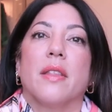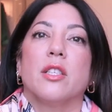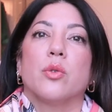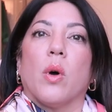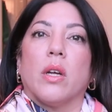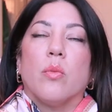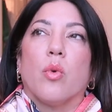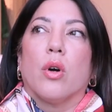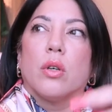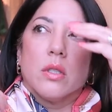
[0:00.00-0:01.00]
This one
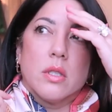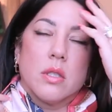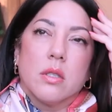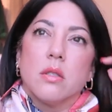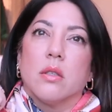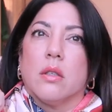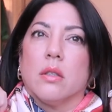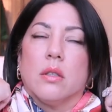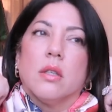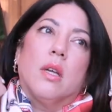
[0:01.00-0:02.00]
was
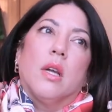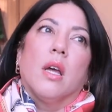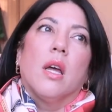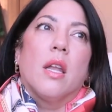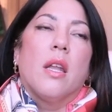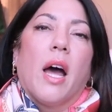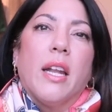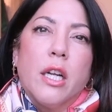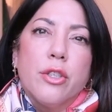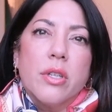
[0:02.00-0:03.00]

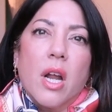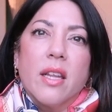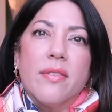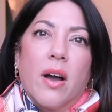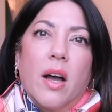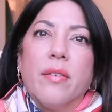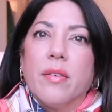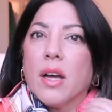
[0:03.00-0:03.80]
nine hundred ninety-five,